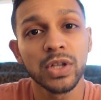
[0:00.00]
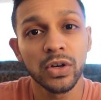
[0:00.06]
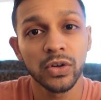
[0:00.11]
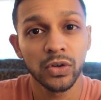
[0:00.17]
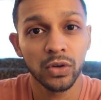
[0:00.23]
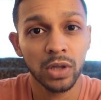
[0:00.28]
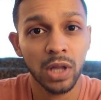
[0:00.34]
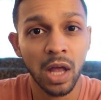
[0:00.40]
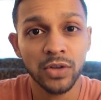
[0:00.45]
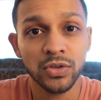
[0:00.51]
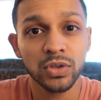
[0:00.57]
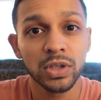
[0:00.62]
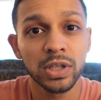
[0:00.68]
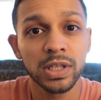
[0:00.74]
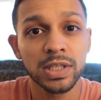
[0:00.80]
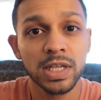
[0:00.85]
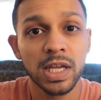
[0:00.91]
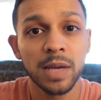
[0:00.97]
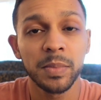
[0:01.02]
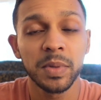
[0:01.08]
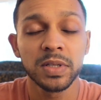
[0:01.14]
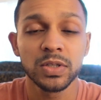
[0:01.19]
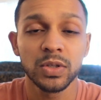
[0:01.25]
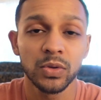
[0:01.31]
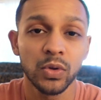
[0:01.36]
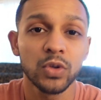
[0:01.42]
their neurological exam
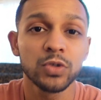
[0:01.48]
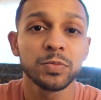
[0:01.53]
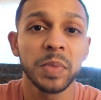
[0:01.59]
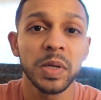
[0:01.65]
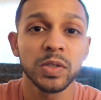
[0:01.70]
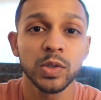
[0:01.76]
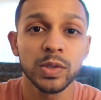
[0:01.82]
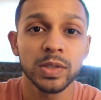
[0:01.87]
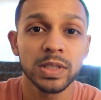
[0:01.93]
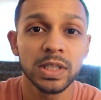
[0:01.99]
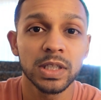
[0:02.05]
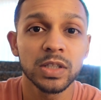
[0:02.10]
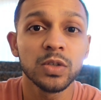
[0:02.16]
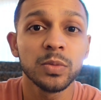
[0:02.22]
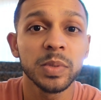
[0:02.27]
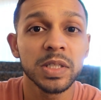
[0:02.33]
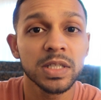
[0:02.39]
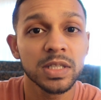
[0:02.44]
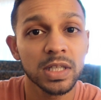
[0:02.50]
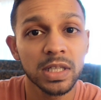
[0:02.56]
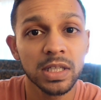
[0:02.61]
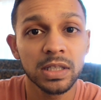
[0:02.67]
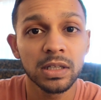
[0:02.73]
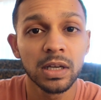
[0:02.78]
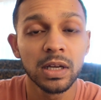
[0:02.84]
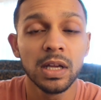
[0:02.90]
and so those patients need to be
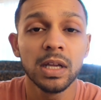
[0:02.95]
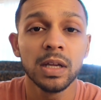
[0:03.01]
seen